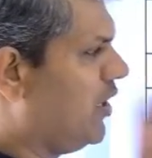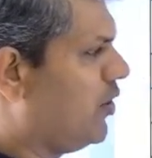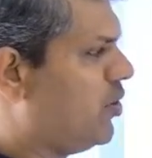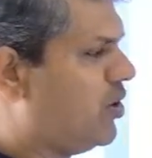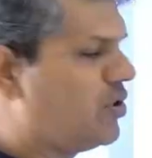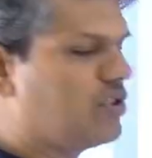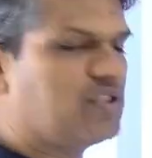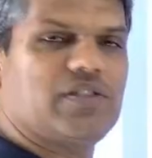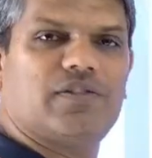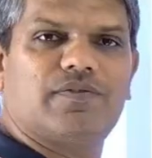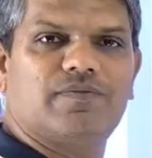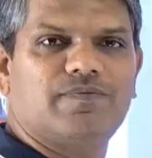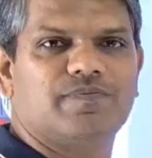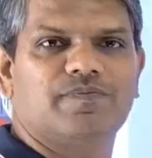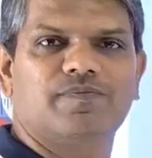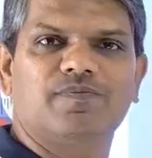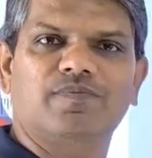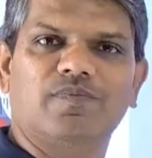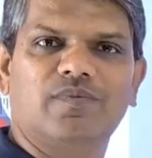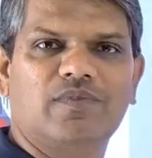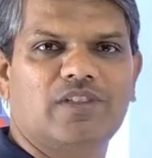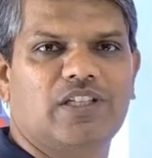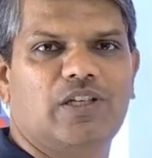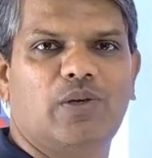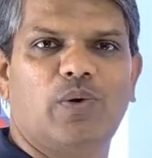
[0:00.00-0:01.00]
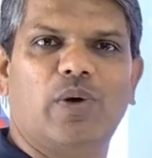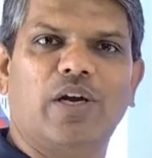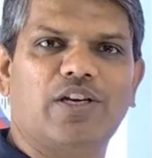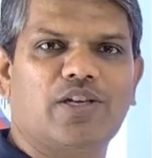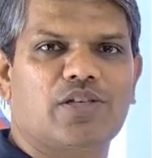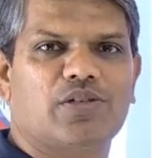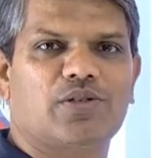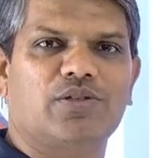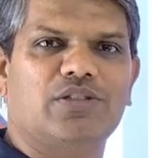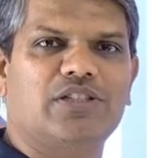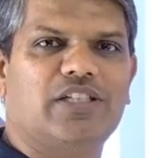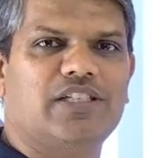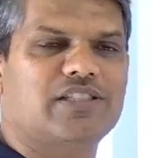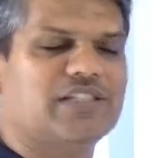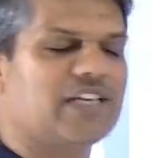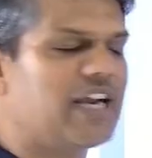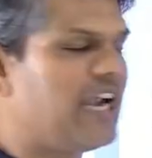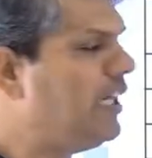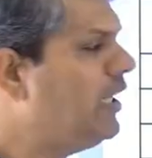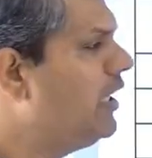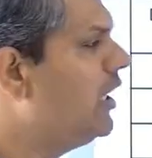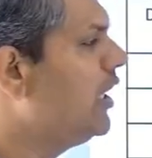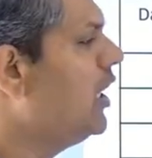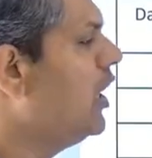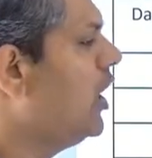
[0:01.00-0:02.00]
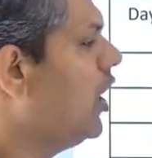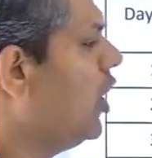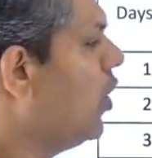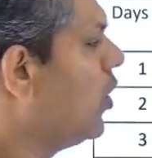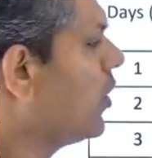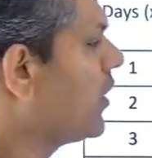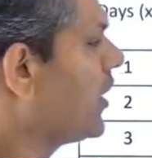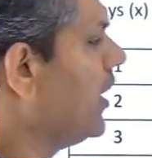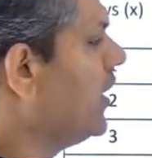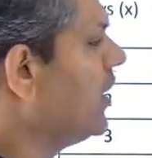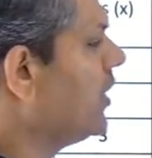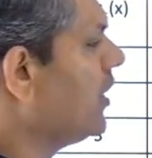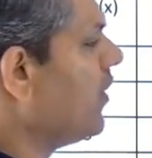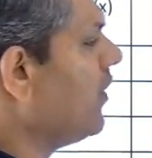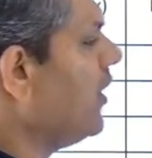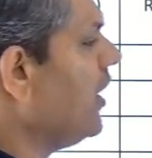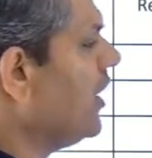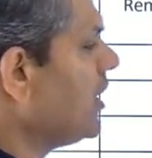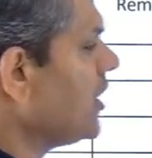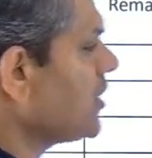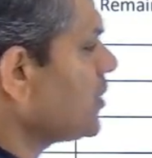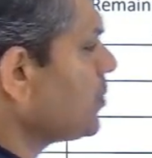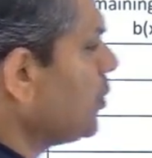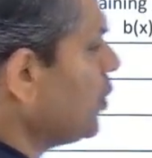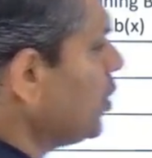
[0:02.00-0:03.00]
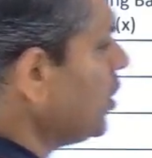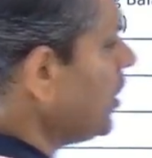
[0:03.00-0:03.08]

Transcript: question. You understood this, right? Okay, now let us put